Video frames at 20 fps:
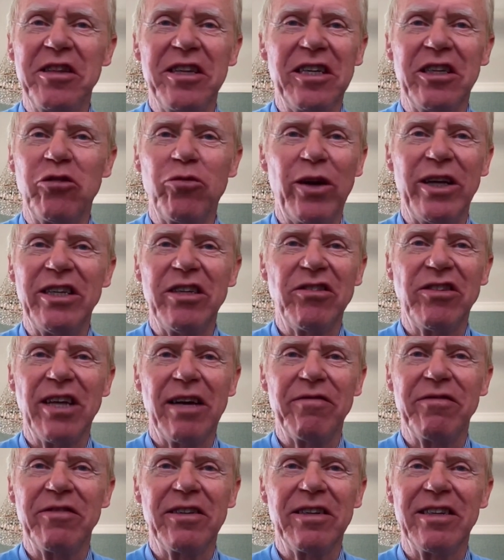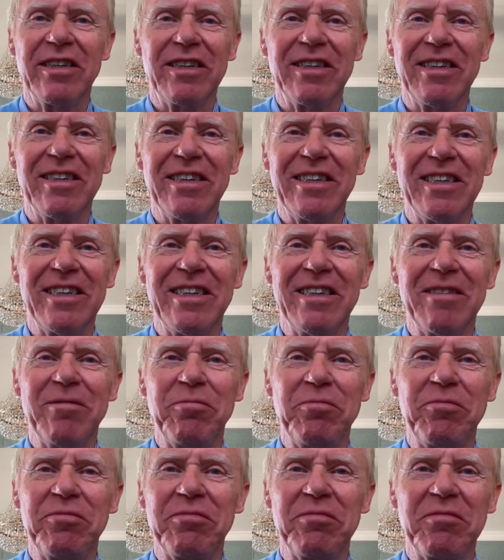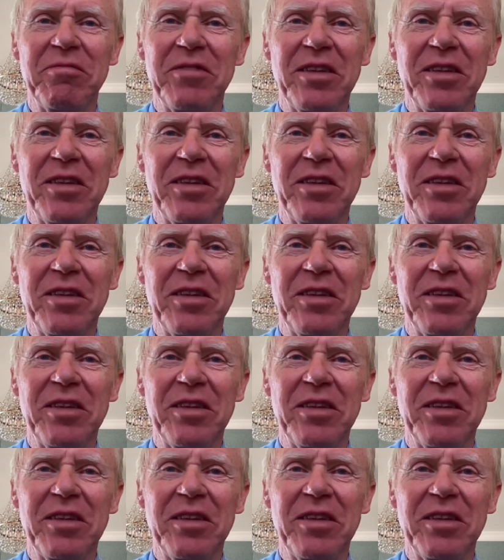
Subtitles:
the 27